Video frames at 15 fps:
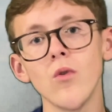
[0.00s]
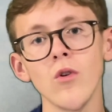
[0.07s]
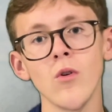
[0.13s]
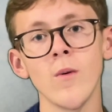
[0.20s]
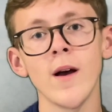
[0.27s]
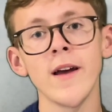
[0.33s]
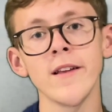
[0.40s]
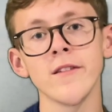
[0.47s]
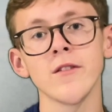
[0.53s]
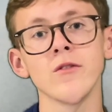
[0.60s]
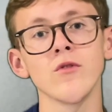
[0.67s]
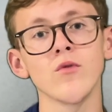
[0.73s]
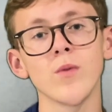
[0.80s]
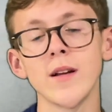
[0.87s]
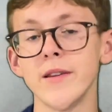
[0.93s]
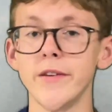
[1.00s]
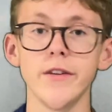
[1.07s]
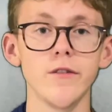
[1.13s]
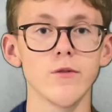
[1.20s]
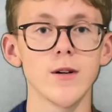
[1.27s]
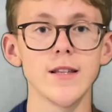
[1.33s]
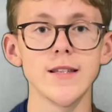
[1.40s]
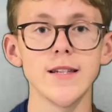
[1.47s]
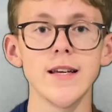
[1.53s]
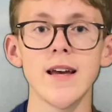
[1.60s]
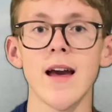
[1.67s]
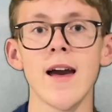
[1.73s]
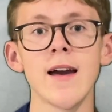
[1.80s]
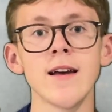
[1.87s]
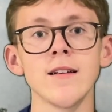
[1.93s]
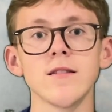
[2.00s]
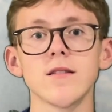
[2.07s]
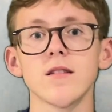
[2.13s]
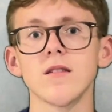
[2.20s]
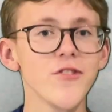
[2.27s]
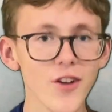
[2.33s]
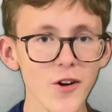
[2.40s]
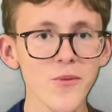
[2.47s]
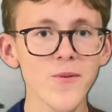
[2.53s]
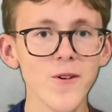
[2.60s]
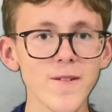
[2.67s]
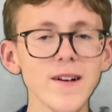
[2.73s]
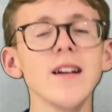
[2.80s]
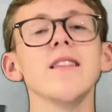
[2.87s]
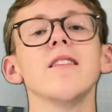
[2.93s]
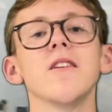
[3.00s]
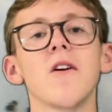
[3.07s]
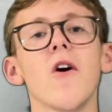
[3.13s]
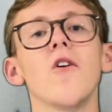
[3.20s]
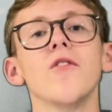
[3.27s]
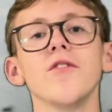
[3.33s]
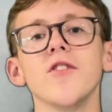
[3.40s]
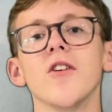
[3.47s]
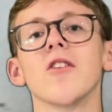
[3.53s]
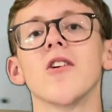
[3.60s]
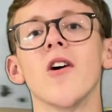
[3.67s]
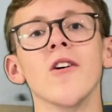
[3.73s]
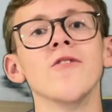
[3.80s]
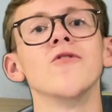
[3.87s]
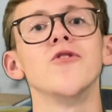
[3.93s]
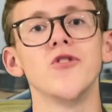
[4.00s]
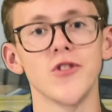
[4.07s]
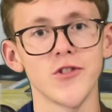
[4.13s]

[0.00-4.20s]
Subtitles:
the way till 2028. Don't worry, the Golf's not gone just